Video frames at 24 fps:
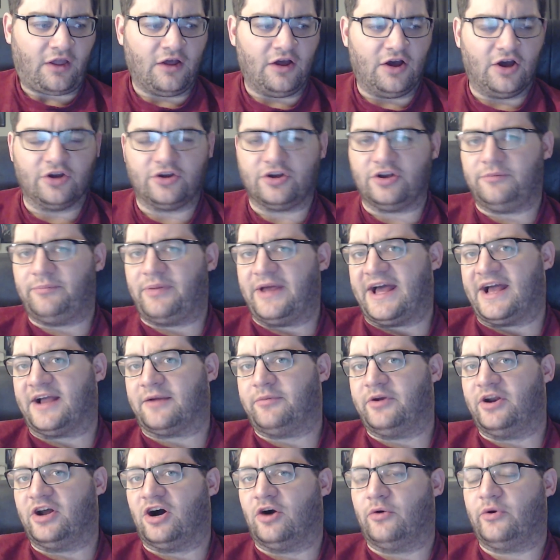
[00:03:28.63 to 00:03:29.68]
a good bag.
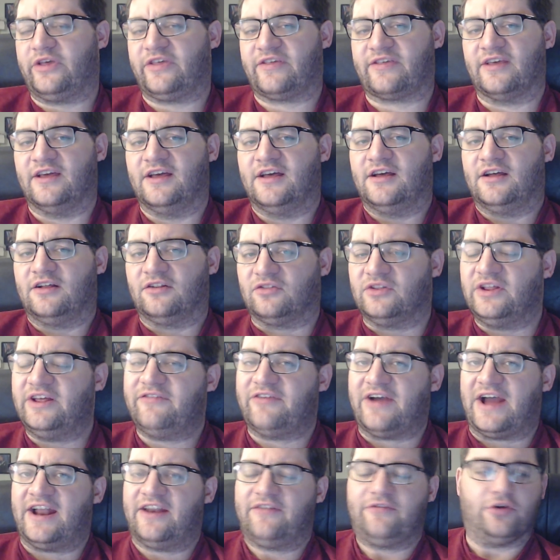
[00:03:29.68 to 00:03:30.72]
But always live
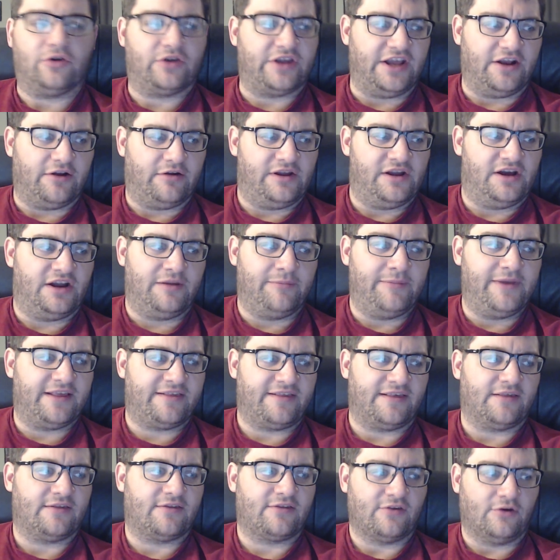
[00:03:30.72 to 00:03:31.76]
out of your carry-on. It makes
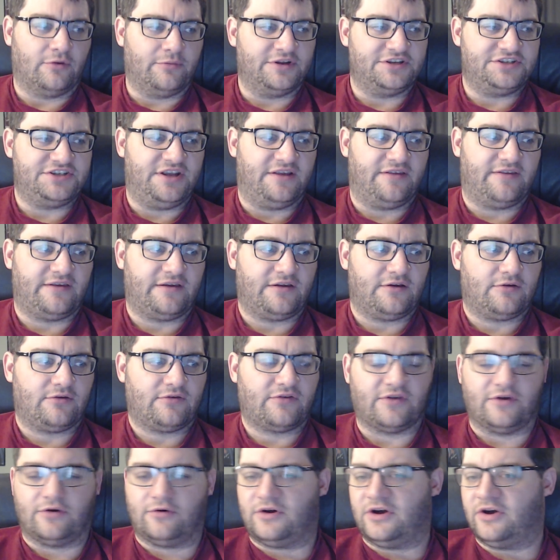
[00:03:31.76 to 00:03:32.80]
things so much easier.
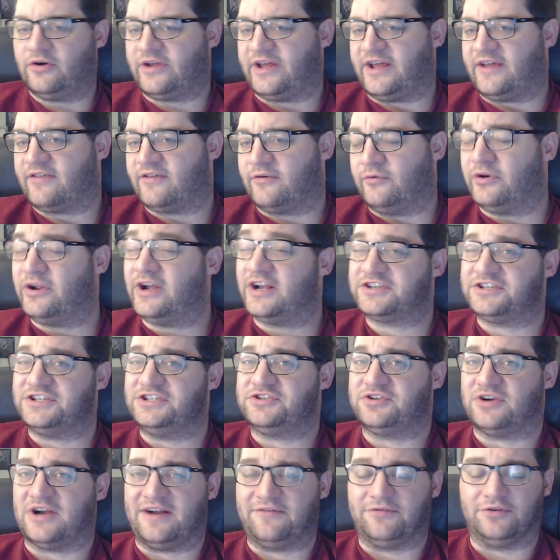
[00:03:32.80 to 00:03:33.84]
So, okay, so when you're actually
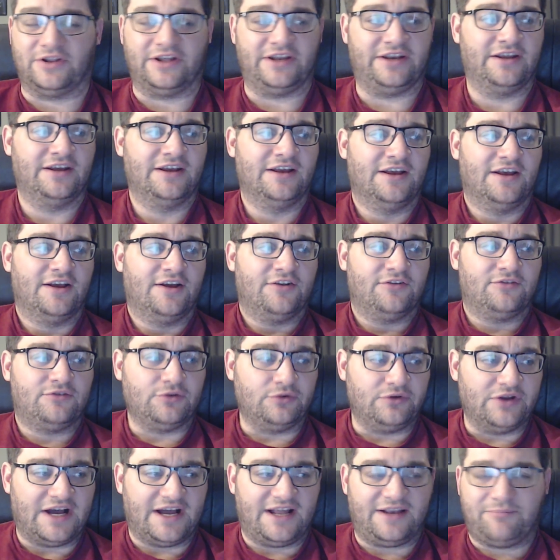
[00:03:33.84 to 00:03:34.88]
traveling, do
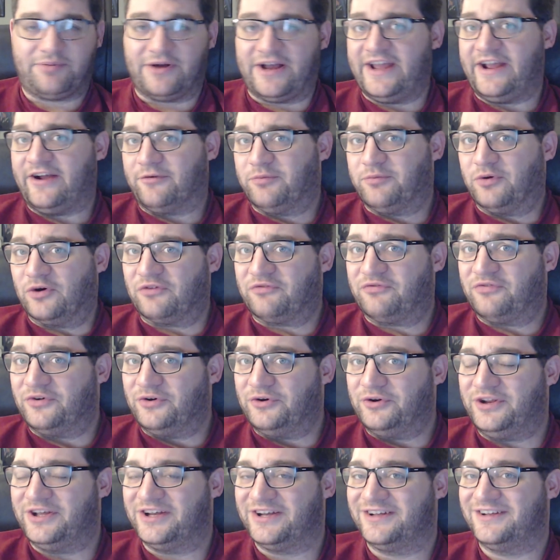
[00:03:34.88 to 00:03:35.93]
not buy airport
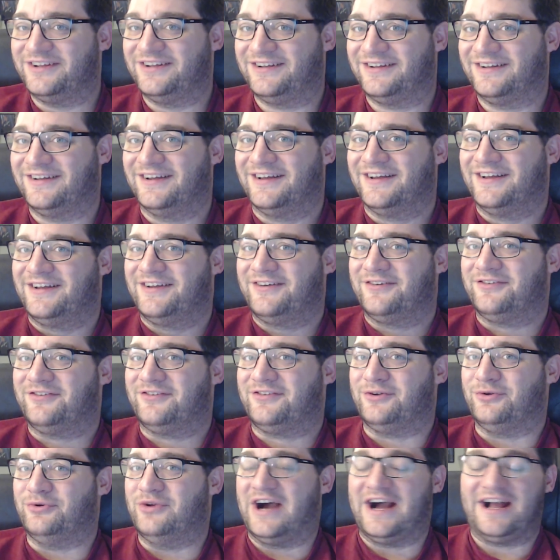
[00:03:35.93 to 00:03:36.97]
food.
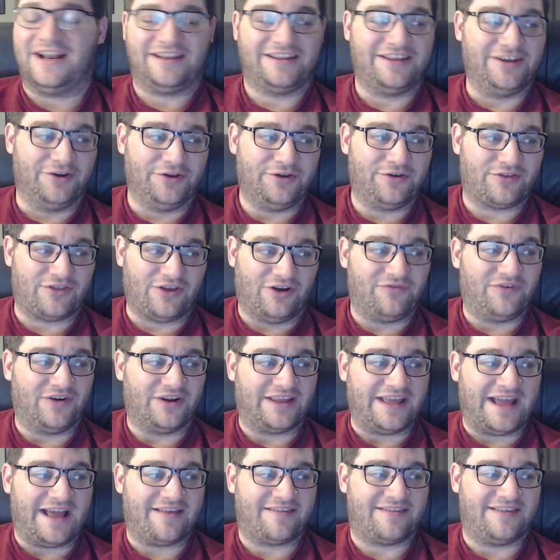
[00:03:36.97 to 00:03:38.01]
Do not kill yourself on
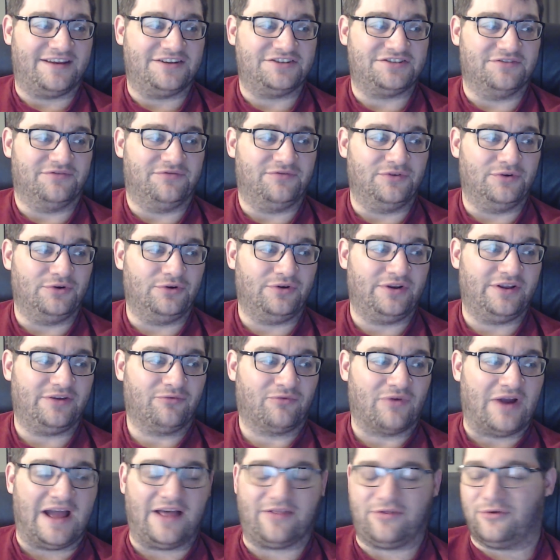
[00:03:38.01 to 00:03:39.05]
gas station food.
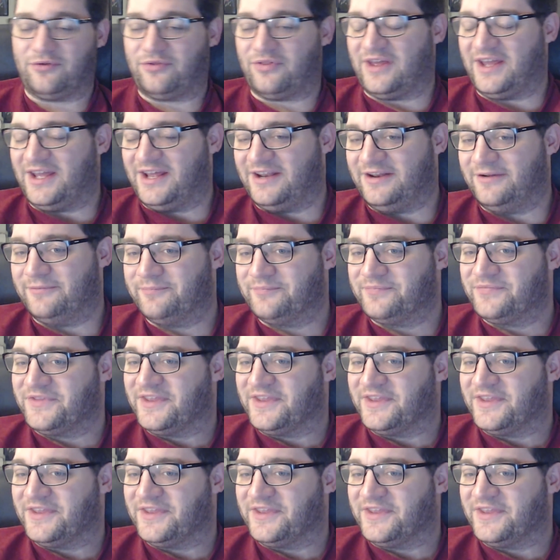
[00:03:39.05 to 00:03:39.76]
Rather than,